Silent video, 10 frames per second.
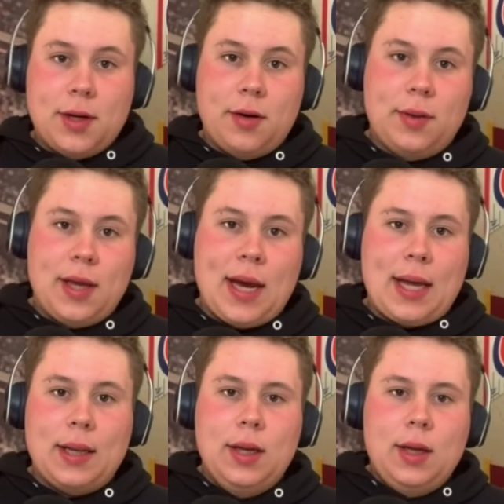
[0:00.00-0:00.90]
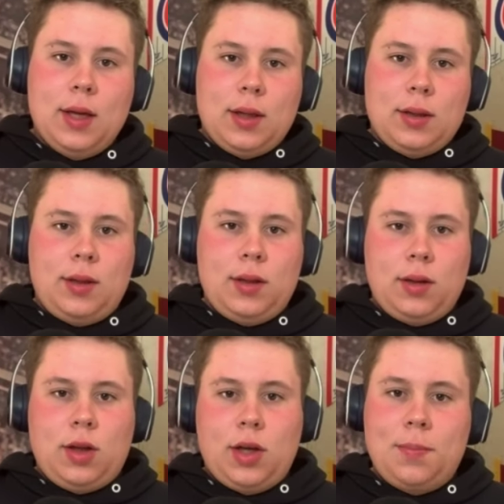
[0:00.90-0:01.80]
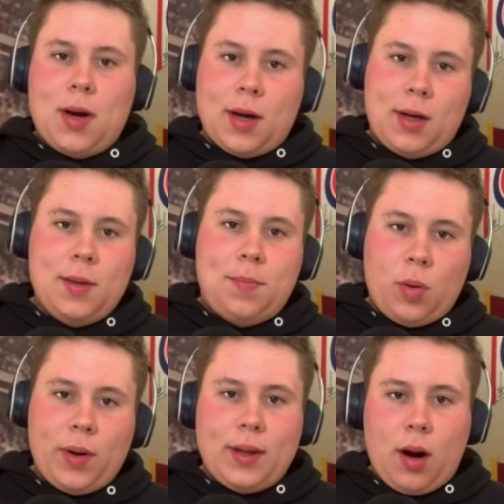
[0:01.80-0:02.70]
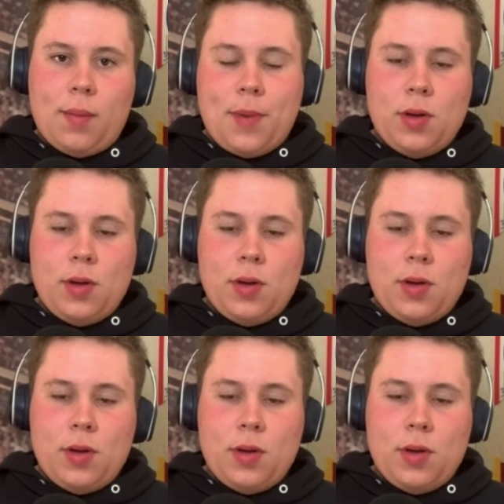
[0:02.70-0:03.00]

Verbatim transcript: You know, they got good a good point guard.